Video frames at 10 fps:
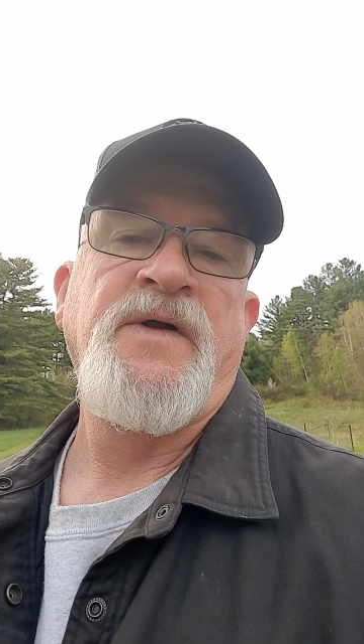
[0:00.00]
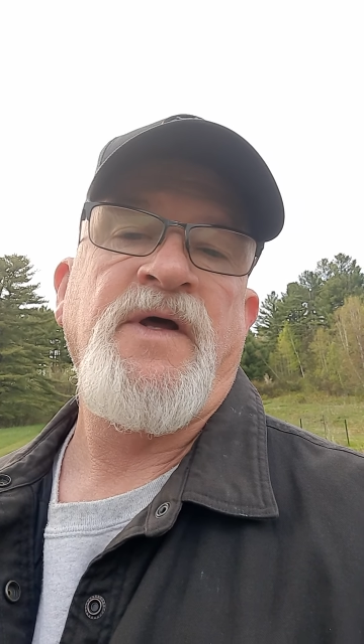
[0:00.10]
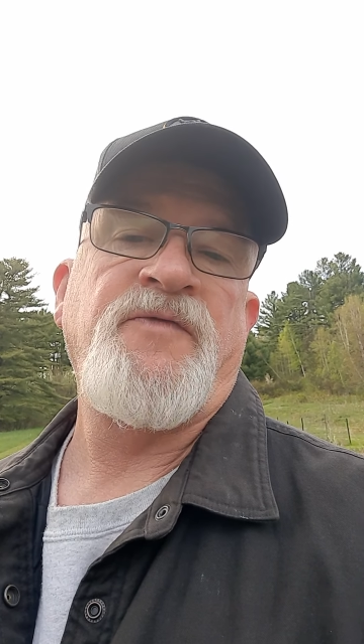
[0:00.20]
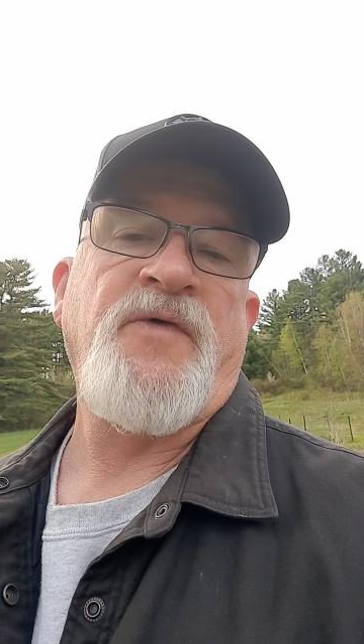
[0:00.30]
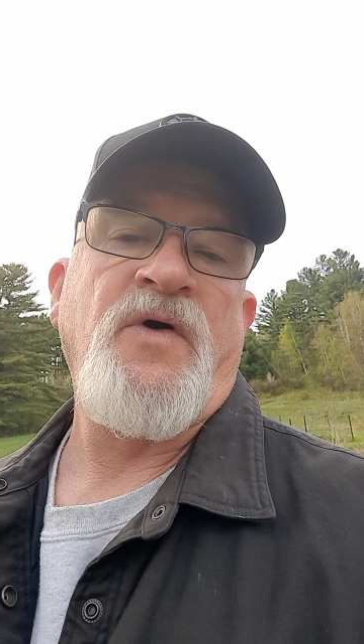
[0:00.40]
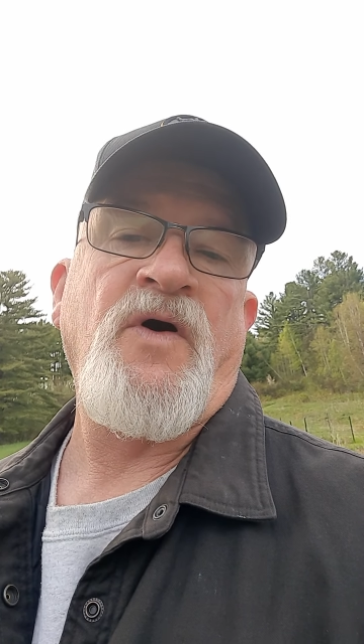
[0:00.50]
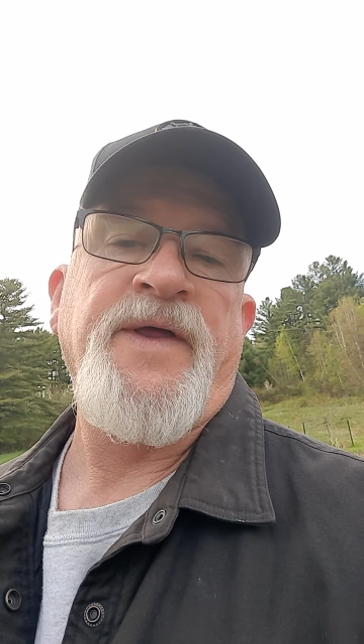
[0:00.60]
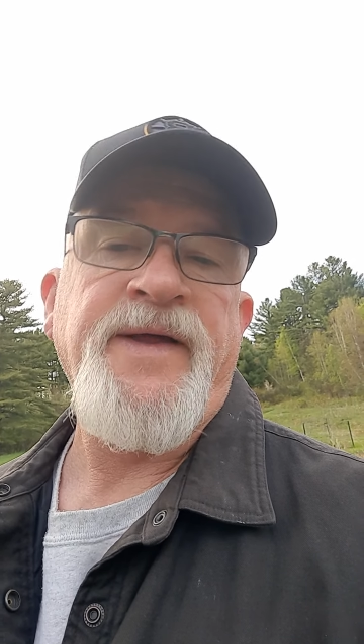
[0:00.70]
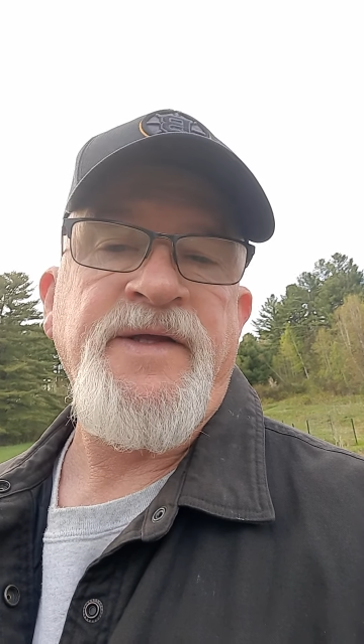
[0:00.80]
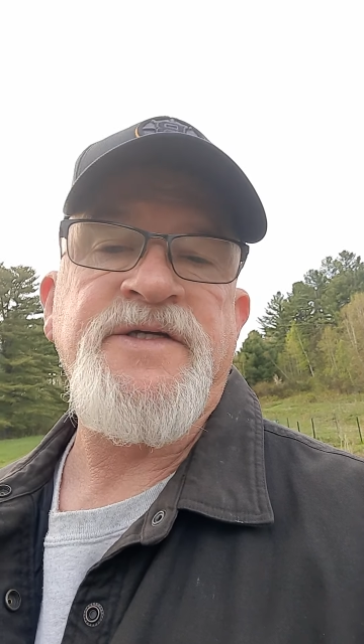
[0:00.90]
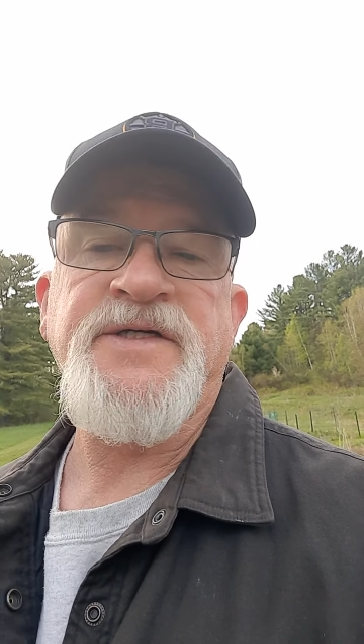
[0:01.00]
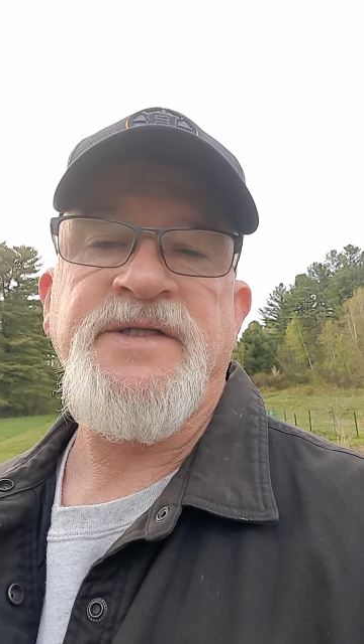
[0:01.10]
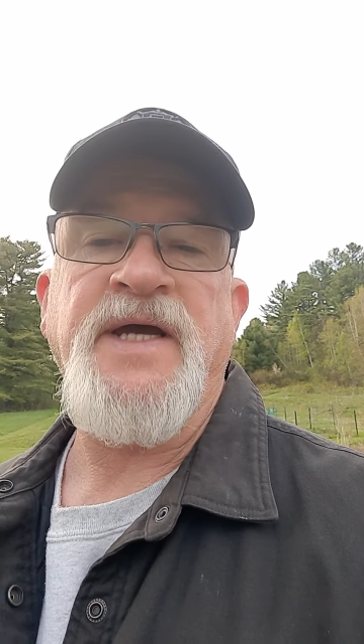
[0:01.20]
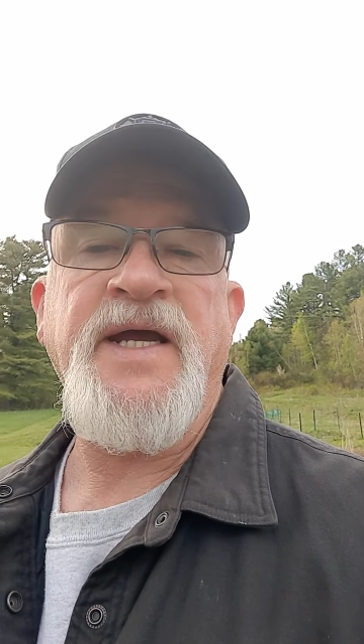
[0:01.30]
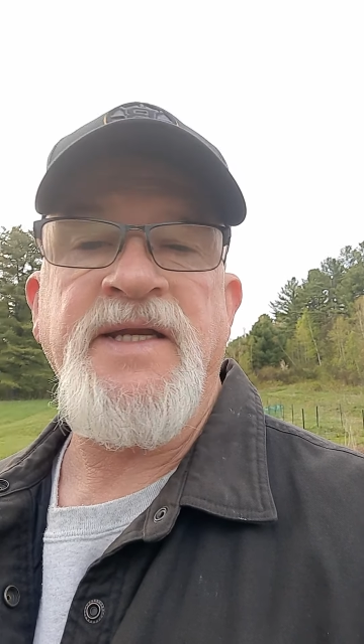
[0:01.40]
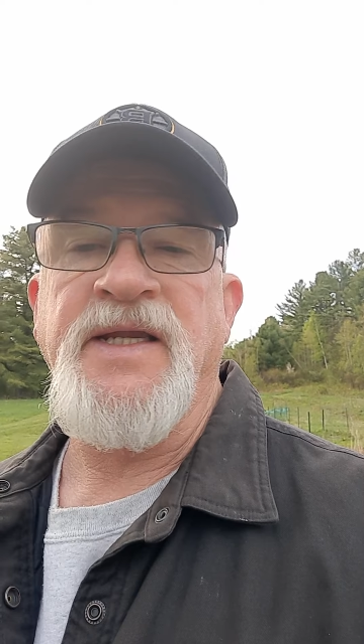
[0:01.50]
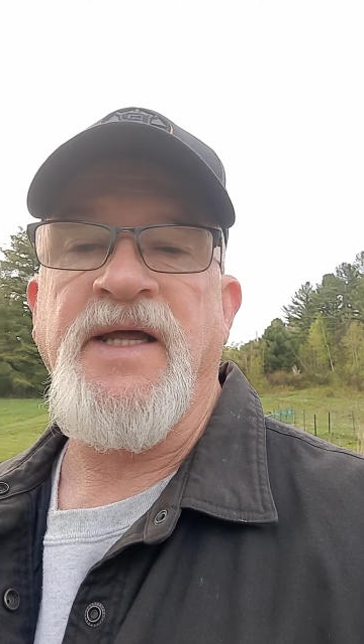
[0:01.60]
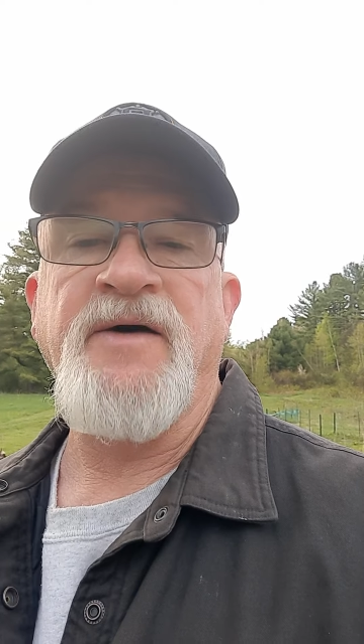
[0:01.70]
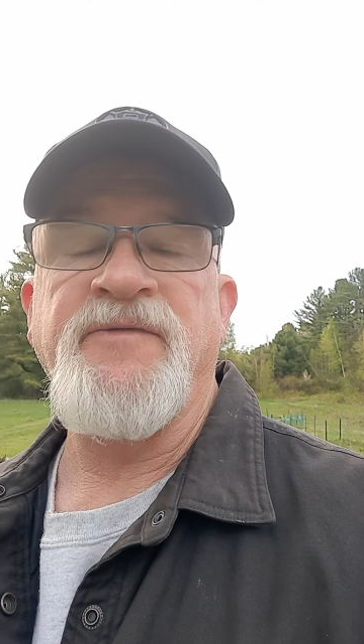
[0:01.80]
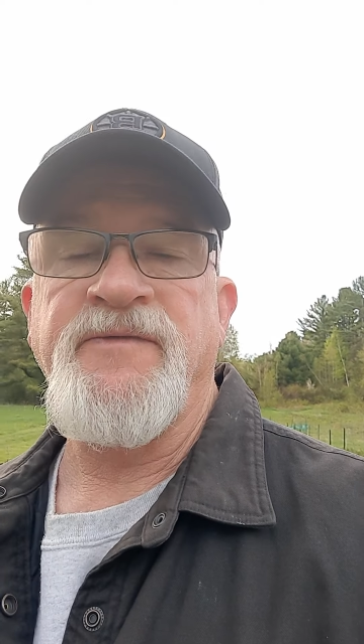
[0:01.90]
Therefore, all healing's contained in
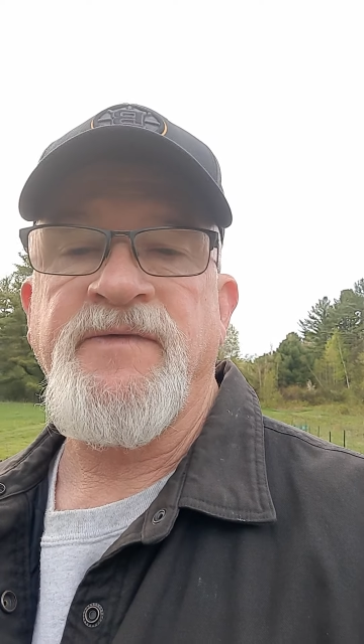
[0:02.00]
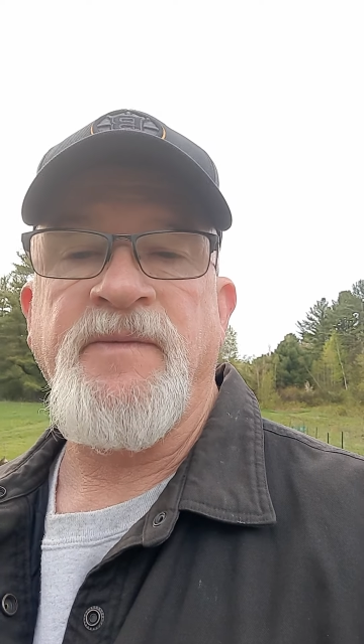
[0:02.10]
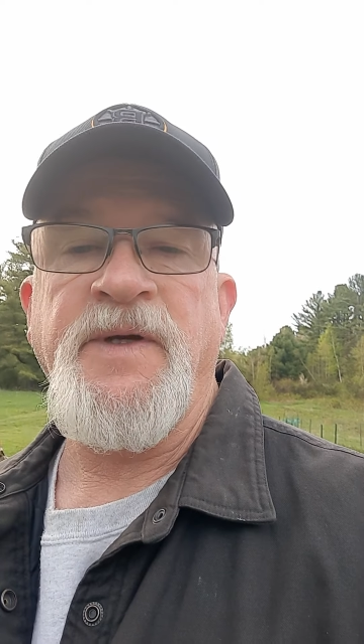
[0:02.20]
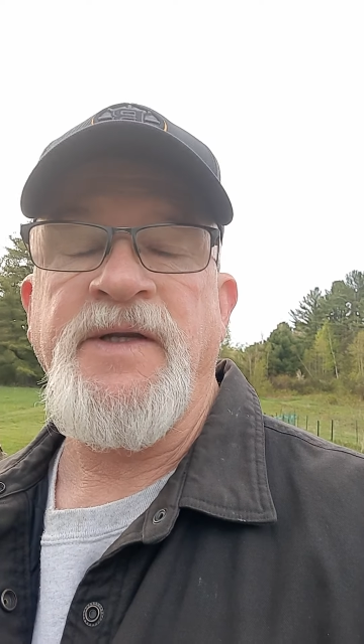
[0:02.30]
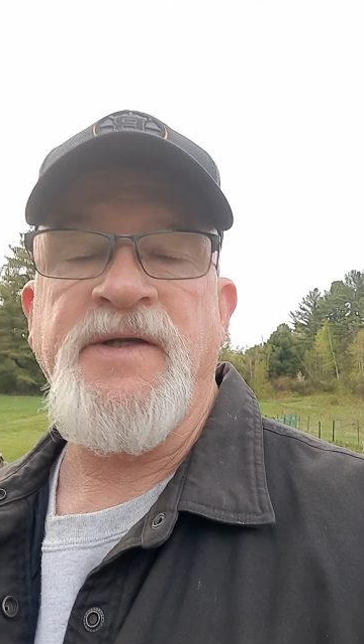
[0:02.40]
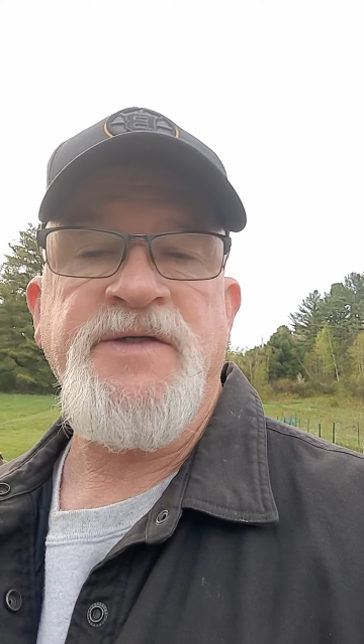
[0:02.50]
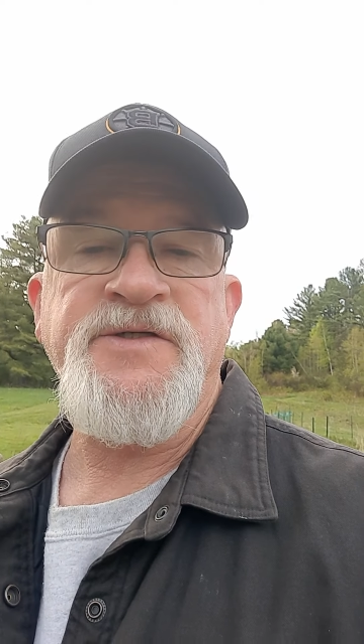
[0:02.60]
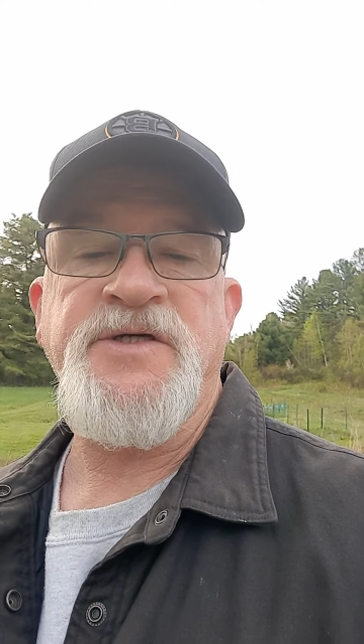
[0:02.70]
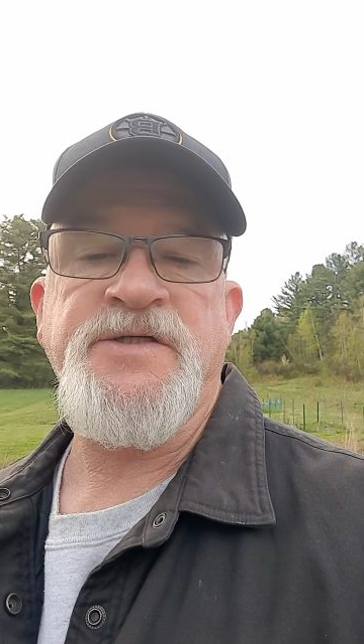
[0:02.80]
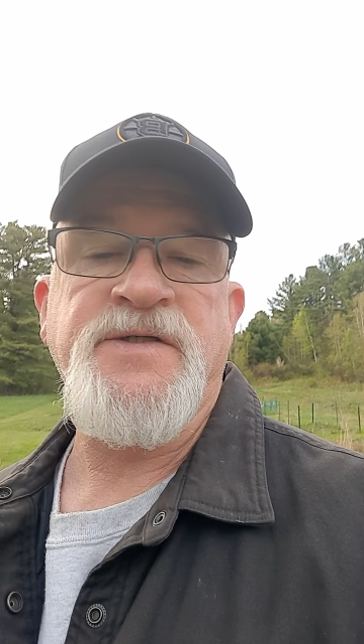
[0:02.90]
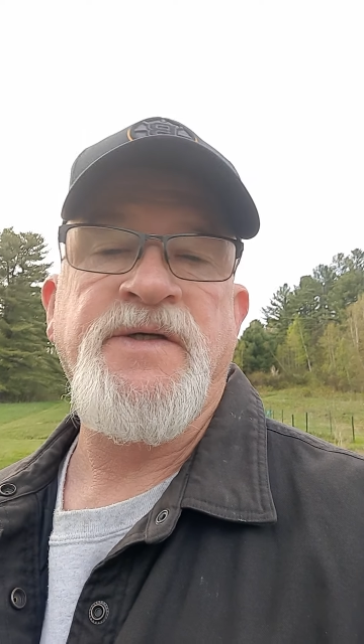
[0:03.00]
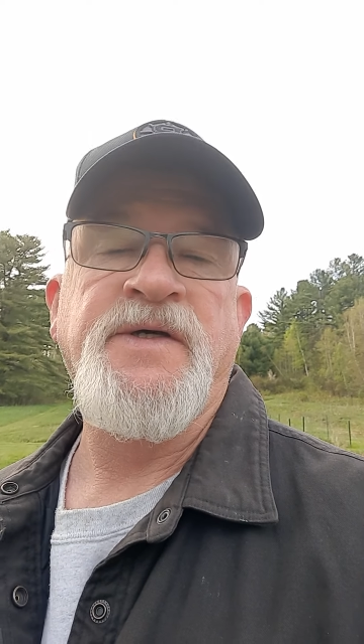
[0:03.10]
love. I mean, it's just